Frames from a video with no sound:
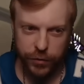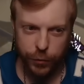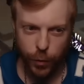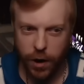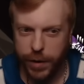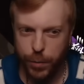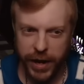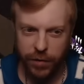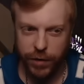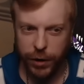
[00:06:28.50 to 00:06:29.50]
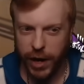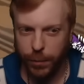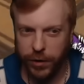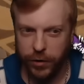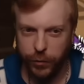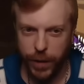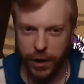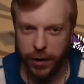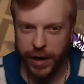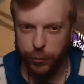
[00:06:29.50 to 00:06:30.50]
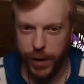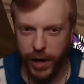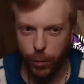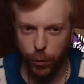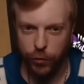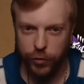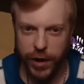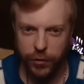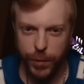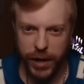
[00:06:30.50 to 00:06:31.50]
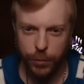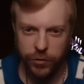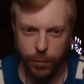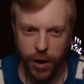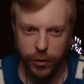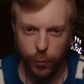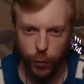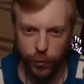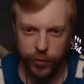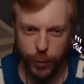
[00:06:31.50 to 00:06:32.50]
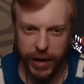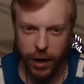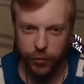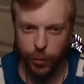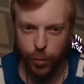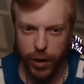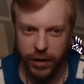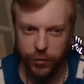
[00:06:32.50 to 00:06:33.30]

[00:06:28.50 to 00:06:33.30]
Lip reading: is we're already playing a video game that doesn't matter and has made-up rules, so now let's make up some other rules that we can also break.